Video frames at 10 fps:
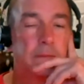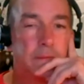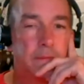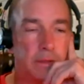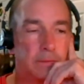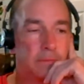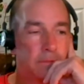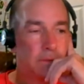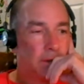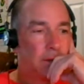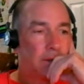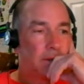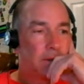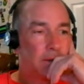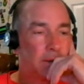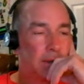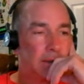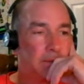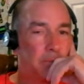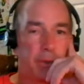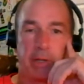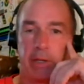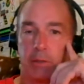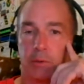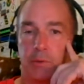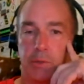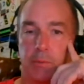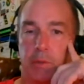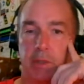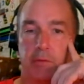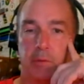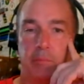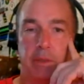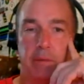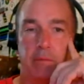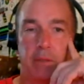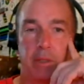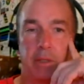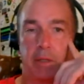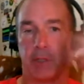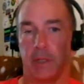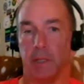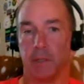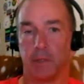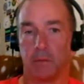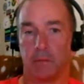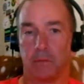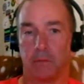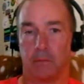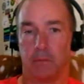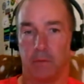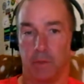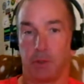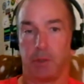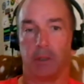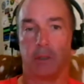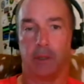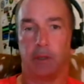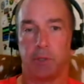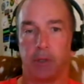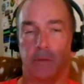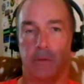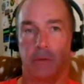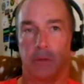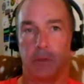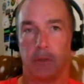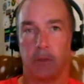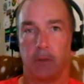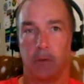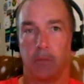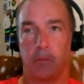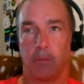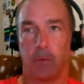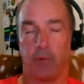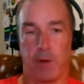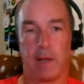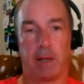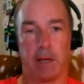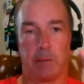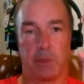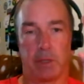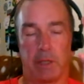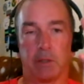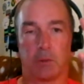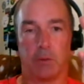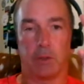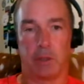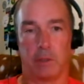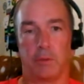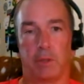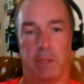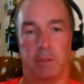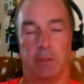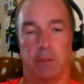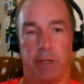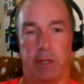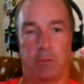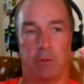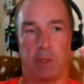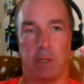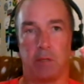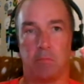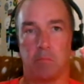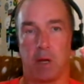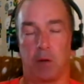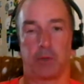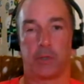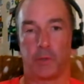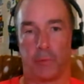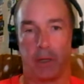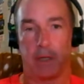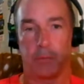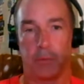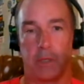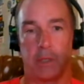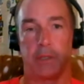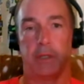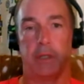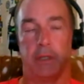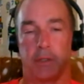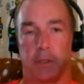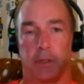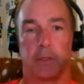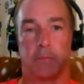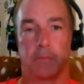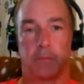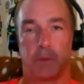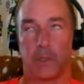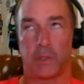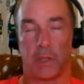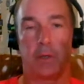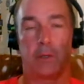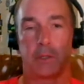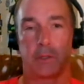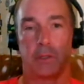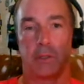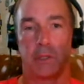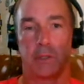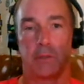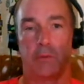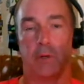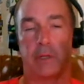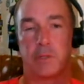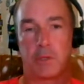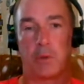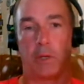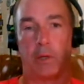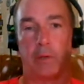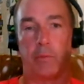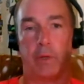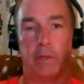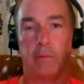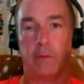No. Mechanicals is one of them. And in our test this year in June, we finally had a mechanical that held together. Not only, I was so surprised, we tested it at 610 grains total all in weight.